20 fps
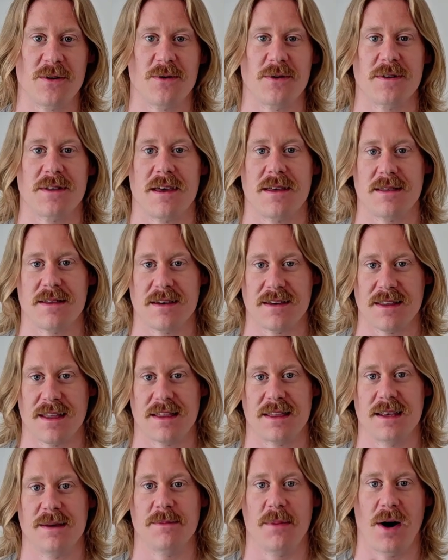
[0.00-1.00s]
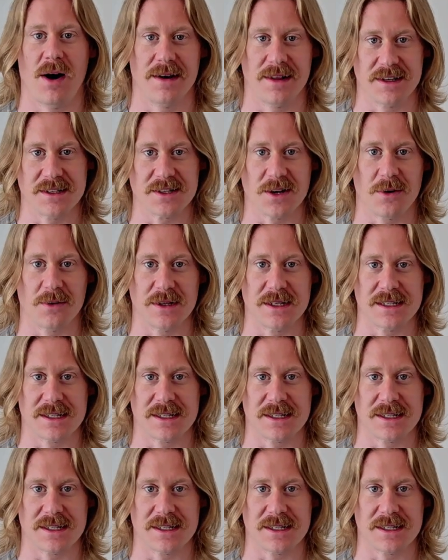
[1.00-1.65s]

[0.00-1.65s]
or they think that the body is only